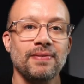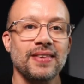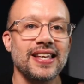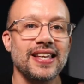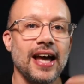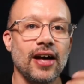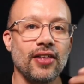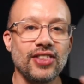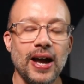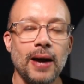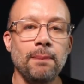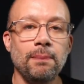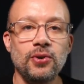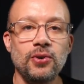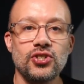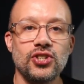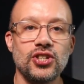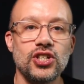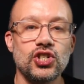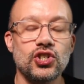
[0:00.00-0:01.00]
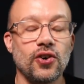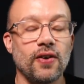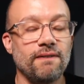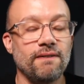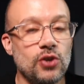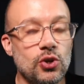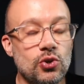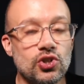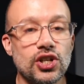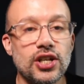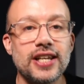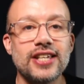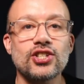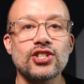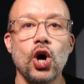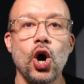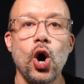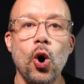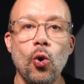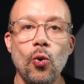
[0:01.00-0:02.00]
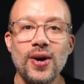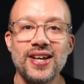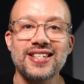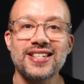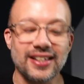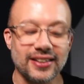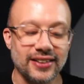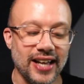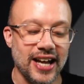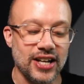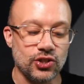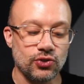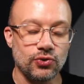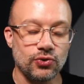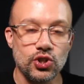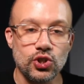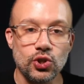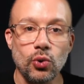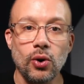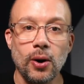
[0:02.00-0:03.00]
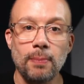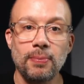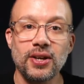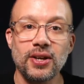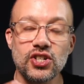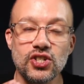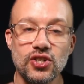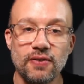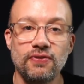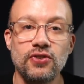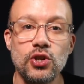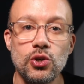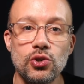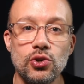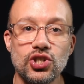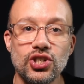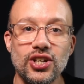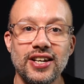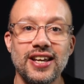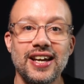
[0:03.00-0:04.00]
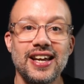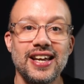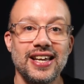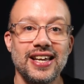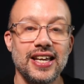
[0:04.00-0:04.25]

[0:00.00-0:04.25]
Now that procedure of fusion is always the last resort because a fusion